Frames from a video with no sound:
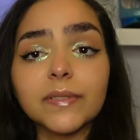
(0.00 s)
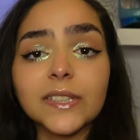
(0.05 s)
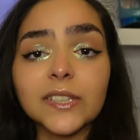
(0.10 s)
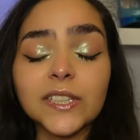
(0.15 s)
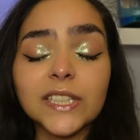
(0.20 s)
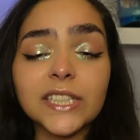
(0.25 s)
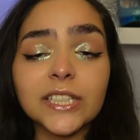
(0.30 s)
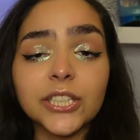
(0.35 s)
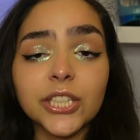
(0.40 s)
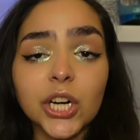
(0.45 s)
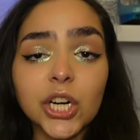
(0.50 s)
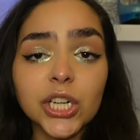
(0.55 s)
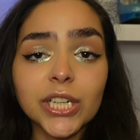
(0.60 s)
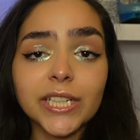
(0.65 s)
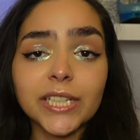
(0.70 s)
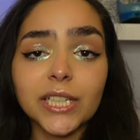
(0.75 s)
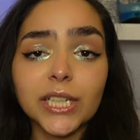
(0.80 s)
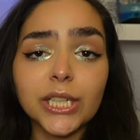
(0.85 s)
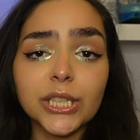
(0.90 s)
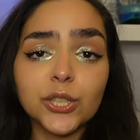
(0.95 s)
very dark
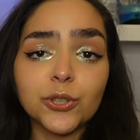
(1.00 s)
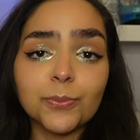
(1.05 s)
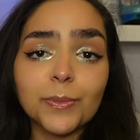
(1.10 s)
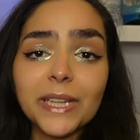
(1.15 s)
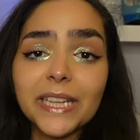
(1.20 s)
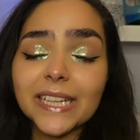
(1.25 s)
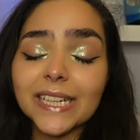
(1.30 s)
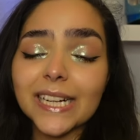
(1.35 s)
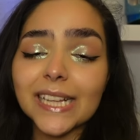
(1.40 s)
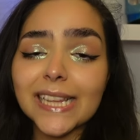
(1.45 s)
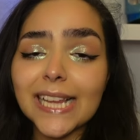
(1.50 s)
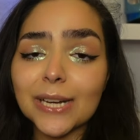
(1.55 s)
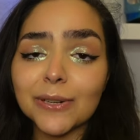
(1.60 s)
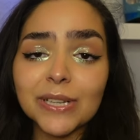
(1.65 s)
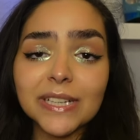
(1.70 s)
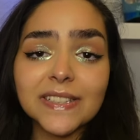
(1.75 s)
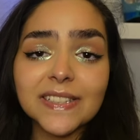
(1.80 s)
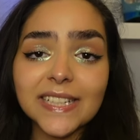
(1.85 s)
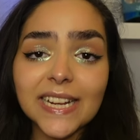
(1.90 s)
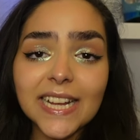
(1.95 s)
and gloomy and
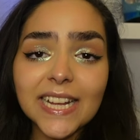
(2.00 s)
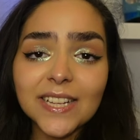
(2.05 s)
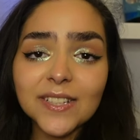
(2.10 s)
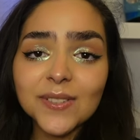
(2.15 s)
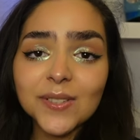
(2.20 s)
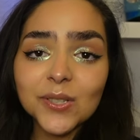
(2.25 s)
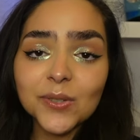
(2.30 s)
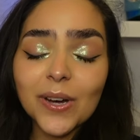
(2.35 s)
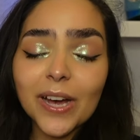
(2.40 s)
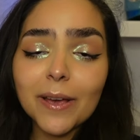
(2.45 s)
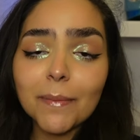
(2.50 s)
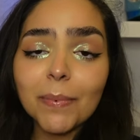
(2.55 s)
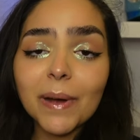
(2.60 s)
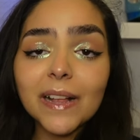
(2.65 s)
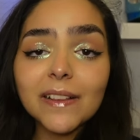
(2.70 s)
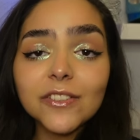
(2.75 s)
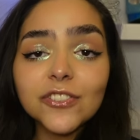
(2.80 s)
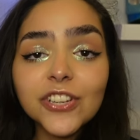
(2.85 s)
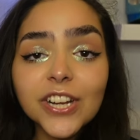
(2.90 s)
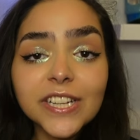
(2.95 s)
cloudy today, so I
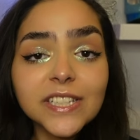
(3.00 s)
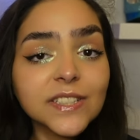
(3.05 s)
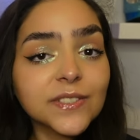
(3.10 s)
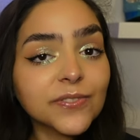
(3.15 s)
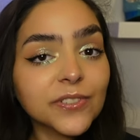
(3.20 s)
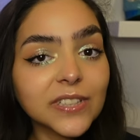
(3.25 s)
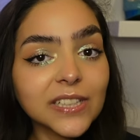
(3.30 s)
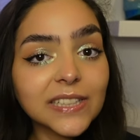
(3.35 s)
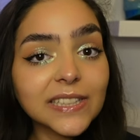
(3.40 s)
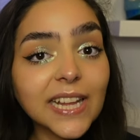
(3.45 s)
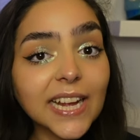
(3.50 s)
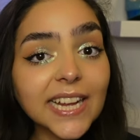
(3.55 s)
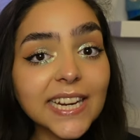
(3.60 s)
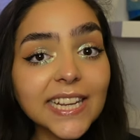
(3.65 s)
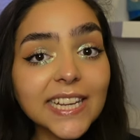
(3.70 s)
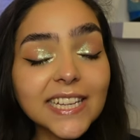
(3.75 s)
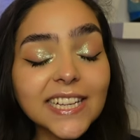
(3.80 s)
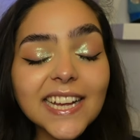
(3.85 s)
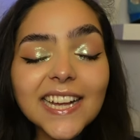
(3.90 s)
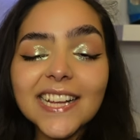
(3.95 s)
apologize for the
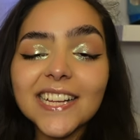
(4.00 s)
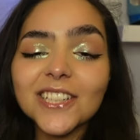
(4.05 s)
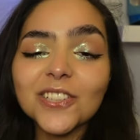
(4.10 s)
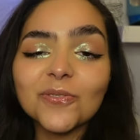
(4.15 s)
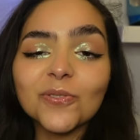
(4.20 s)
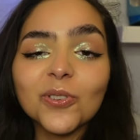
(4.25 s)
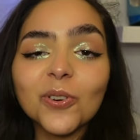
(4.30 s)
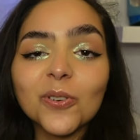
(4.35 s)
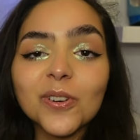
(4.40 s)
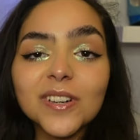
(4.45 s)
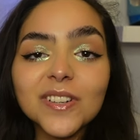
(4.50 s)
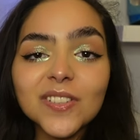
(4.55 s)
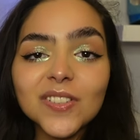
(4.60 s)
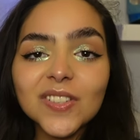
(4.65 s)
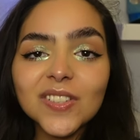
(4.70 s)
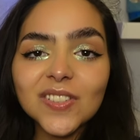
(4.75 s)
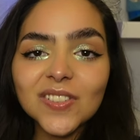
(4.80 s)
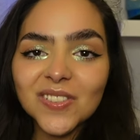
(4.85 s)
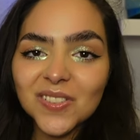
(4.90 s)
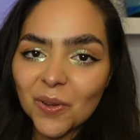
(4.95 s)
lighting, and of course,
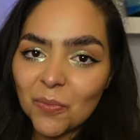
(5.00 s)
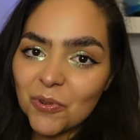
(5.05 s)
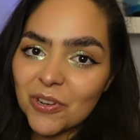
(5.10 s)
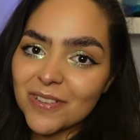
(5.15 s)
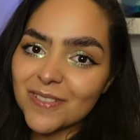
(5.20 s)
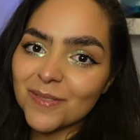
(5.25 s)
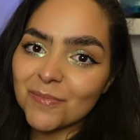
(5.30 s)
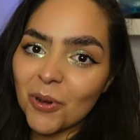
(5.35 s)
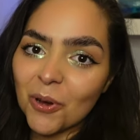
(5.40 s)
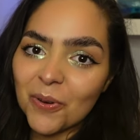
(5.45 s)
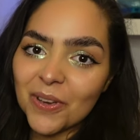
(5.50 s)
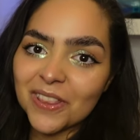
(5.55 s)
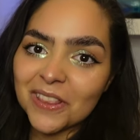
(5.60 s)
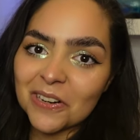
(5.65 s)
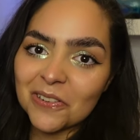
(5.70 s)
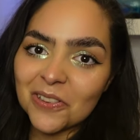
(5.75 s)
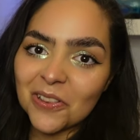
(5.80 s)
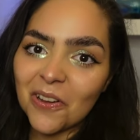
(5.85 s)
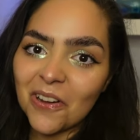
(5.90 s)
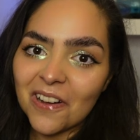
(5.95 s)
someone is mowing
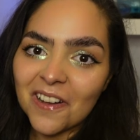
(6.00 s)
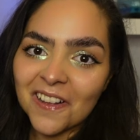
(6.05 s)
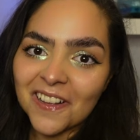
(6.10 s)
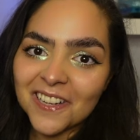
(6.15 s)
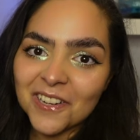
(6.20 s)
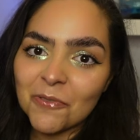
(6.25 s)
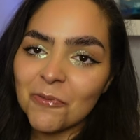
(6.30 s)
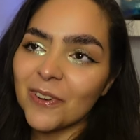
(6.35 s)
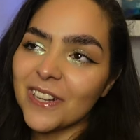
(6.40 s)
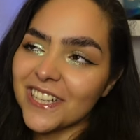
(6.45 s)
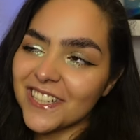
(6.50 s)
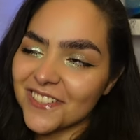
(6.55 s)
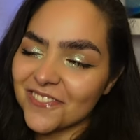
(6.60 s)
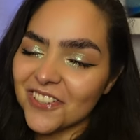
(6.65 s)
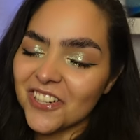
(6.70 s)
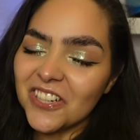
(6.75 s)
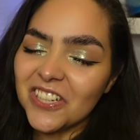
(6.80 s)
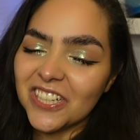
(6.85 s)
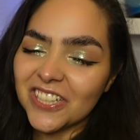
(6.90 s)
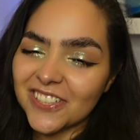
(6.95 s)
their lawn when it's
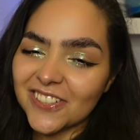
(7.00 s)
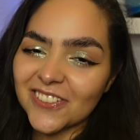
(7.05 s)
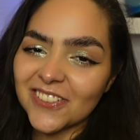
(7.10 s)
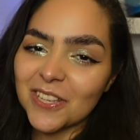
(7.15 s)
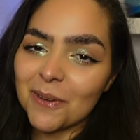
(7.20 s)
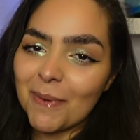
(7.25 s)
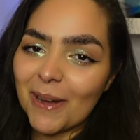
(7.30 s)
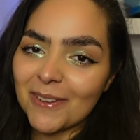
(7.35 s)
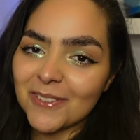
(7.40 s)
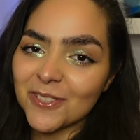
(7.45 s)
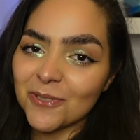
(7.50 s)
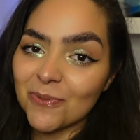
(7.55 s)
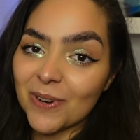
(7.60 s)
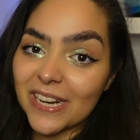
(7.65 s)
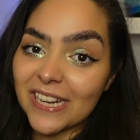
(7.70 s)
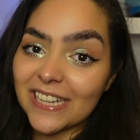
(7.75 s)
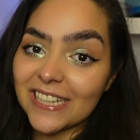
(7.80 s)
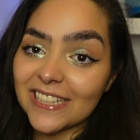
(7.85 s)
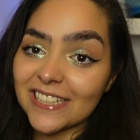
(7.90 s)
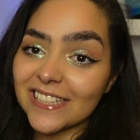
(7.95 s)
very clearly about to
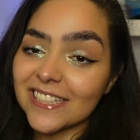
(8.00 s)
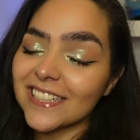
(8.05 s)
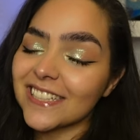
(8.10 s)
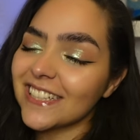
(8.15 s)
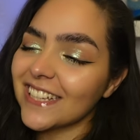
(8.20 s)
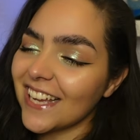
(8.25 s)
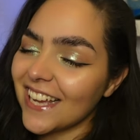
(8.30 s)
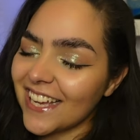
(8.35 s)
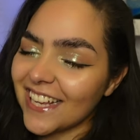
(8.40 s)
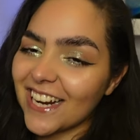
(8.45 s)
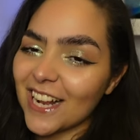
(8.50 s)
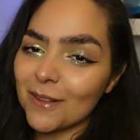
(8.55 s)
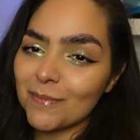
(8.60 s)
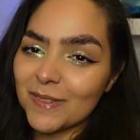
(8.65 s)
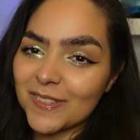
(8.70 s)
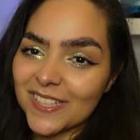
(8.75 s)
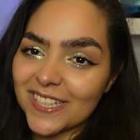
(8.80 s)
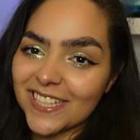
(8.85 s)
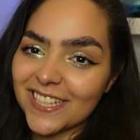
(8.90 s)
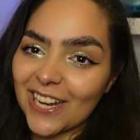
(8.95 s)
rain, and I'm
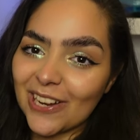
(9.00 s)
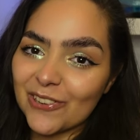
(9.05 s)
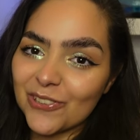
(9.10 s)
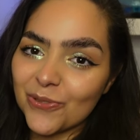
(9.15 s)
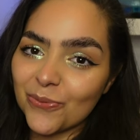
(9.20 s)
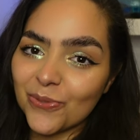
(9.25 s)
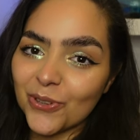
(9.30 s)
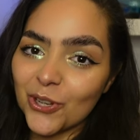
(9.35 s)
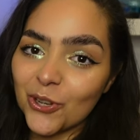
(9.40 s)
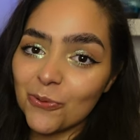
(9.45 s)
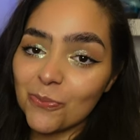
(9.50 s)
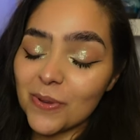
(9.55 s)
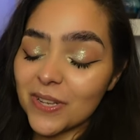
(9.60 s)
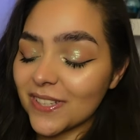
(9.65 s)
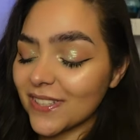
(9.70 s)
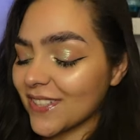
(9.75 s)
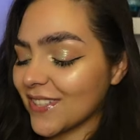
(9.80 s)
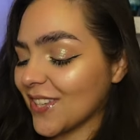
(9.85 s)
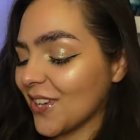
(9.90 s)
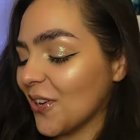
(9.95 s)
sitting down to film.
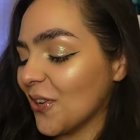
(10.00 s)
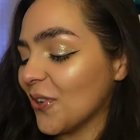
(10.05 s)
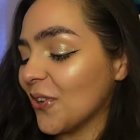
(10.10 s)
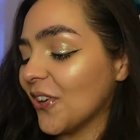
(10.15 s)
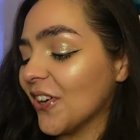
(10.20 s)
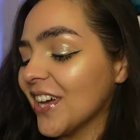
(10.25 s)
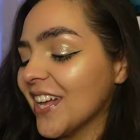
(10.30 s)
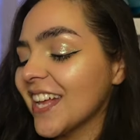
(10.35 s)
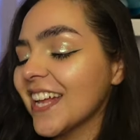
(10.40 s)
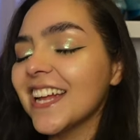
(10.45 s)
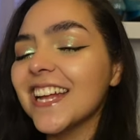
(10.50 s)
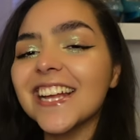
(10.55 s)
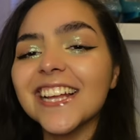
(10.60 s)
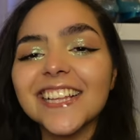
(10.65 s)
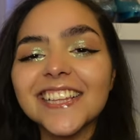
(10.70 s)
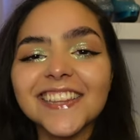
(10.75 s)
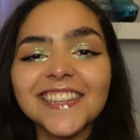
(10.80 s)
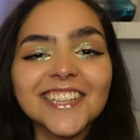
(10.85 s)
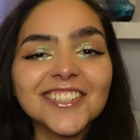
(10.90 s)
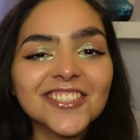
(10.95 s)
So
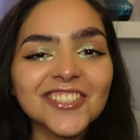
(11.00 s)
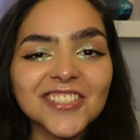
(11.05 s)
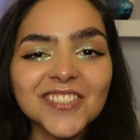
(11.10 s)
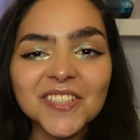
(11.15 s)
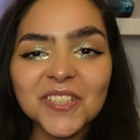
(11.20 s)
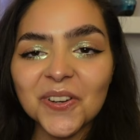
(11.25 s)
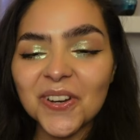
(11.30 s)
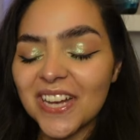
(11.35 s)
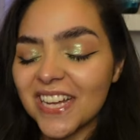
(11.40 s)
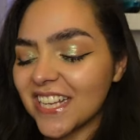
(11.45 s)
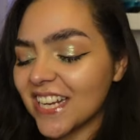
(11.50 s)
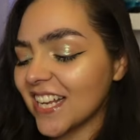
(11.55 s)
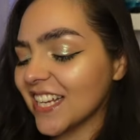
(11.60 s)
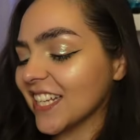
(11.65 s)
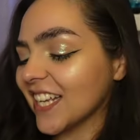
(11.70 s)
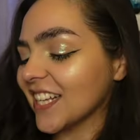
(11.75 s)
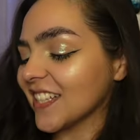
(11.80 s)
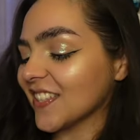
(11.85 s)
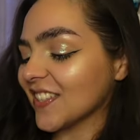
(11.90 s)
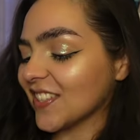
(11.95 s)
let's just go ahead and
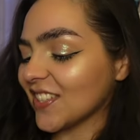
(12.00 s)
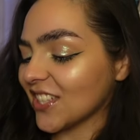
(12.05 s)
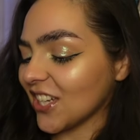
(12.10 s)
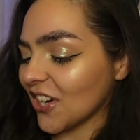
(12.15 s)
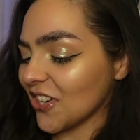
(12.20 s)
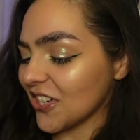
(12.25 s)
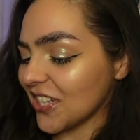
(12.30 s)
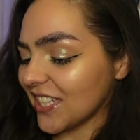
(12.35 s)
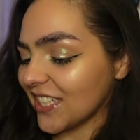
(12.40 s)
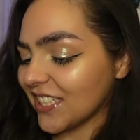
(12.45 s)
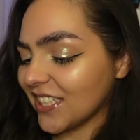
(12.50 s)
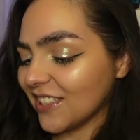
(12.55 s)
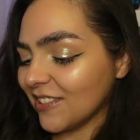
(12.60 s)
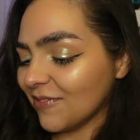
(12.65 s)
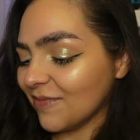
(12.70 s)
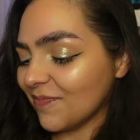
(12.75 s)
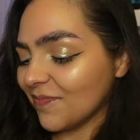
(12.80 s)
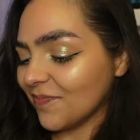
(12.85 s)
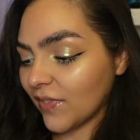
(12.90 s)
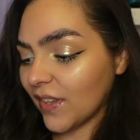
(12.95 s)
get started.
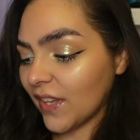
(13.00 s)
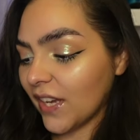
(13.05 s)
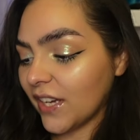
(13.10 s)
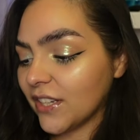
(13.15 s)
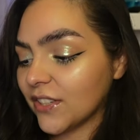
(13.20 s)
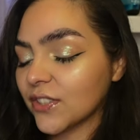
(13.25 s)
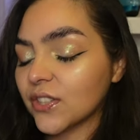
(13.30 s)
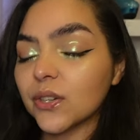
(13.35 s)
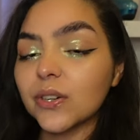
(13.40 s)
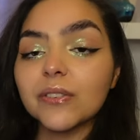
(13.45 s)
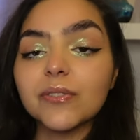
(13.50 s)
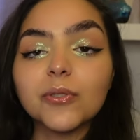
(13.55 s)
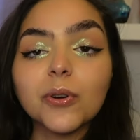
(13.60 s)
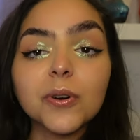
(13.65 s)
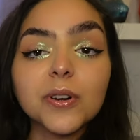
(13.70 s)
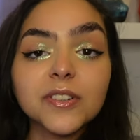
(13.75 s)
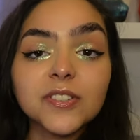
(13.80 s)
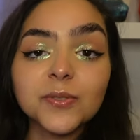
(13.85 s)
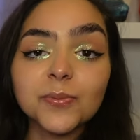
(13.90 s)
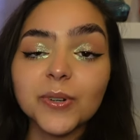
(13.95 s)
So of
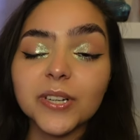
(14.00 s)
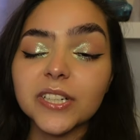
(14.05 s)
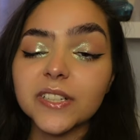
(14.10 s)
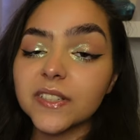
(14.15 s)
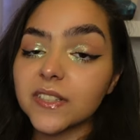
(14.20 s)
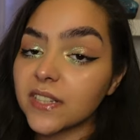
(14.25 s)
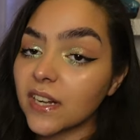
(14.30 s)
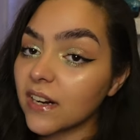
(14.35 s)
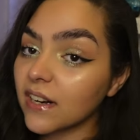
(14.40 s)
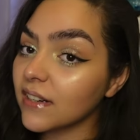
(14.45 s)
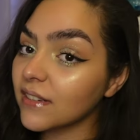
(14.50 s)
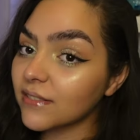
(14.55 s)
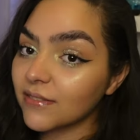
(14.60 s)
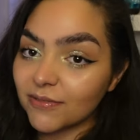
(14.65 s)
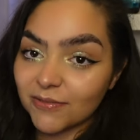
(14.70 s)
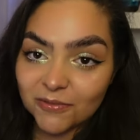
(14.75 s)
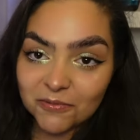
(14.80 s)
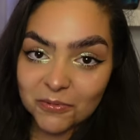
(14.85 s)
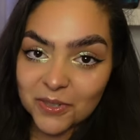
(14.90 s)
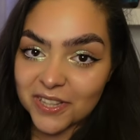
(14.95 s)
course, we're gonna start
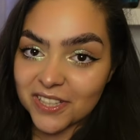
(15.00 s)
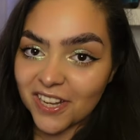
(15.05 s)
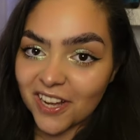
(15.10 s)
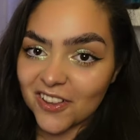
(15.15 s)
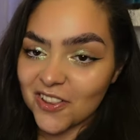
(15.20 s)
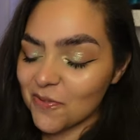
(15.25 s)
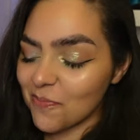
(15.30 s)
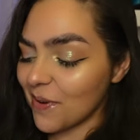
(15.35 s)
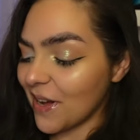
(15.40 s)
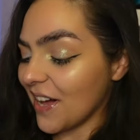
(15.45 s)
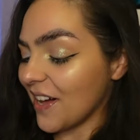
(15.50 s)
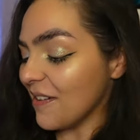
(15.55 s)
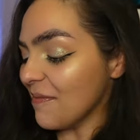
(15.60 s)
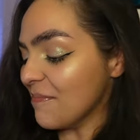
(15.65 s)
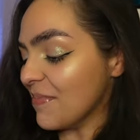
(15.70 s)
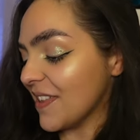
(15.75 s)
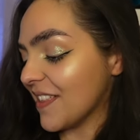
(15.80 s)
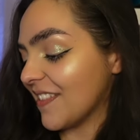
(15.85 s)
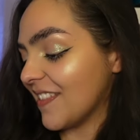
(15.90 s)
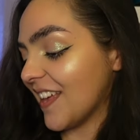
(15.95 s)
with
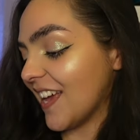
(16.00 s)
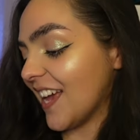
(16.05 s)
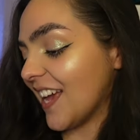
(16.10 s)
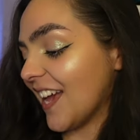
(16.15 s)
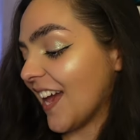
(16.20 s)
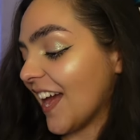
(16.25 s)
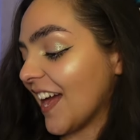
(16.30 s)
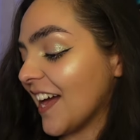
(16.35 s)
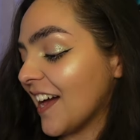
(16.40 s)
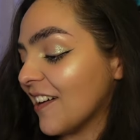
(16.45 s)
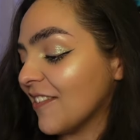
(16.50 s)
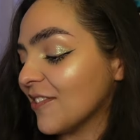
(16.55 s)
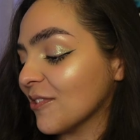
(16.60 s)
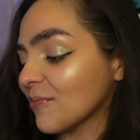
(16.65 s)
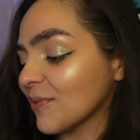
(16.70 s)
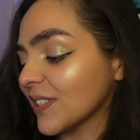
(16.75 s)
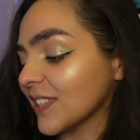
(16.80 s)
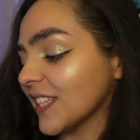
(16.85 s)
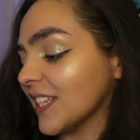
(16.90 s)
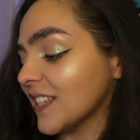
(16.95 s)
ColourPop. They have
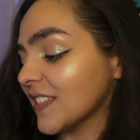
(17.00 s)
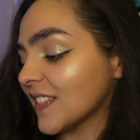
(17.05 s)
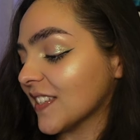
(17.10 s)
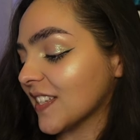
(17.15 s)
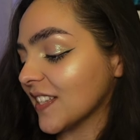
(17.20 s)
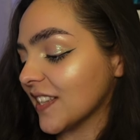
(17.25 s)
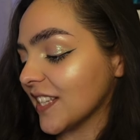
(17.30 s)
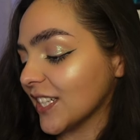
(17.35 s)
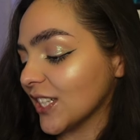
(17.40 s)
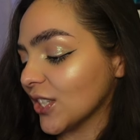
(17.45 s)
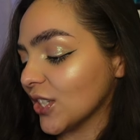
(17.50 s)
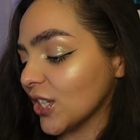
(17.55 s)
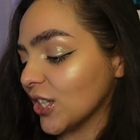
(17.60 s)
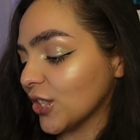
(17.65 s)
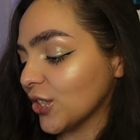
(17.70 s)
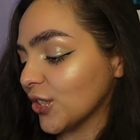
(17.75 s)
released their